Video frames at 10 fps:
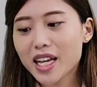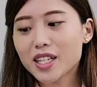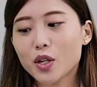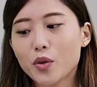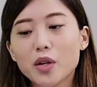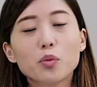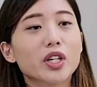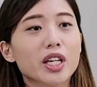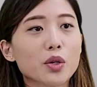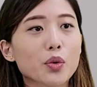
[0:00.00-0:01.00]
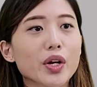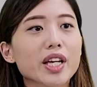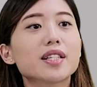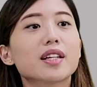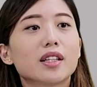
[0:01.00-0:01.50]
so it would
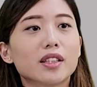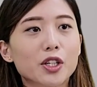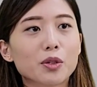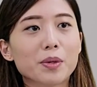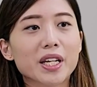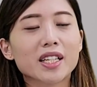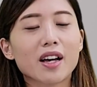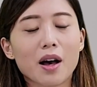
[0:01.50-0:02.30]
increase a little bit